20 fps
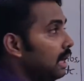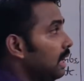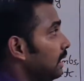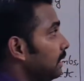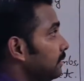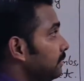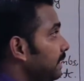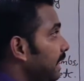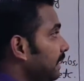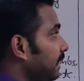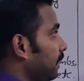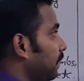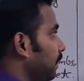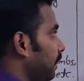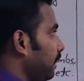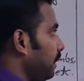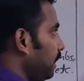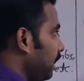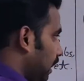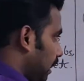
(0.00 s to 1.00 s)
That
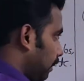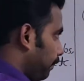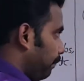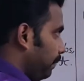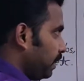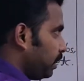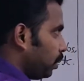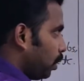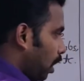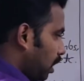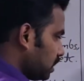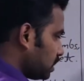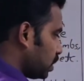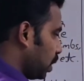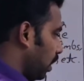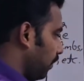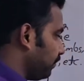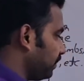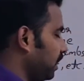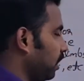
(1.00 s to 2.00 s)
trigger, because
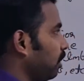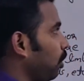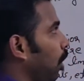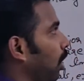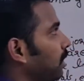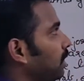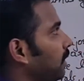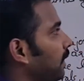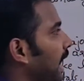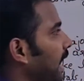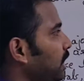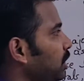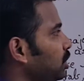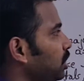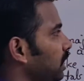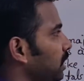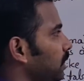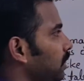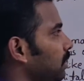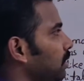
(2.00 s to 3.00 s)
of the
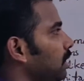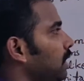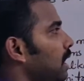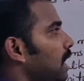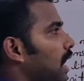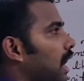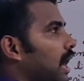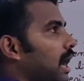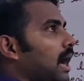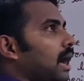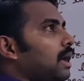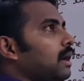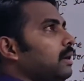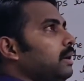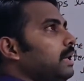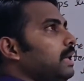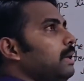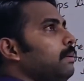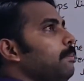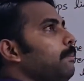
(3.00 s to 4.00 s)
contraction, an
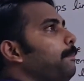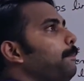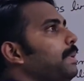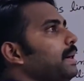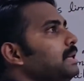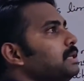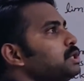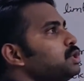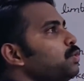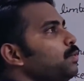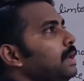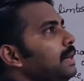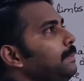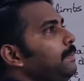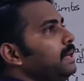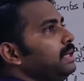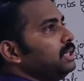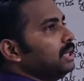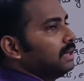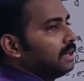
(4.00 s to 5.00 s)
impulse will
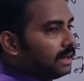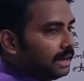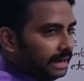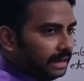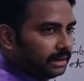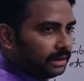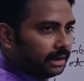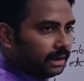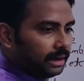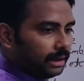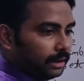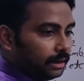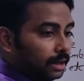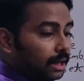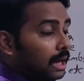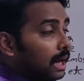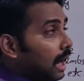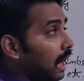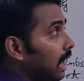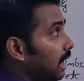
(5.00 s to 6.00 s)
be generated,
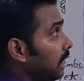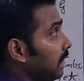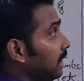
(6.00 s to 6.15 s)
a